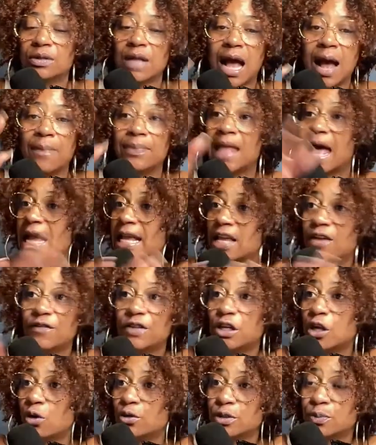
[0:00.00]
I'm not
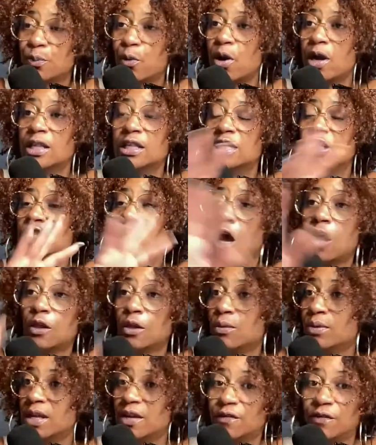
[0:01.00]
giving no spoilers. Y'all
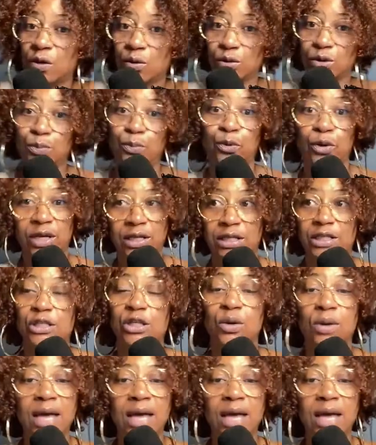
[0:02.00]
don't give no spoilers,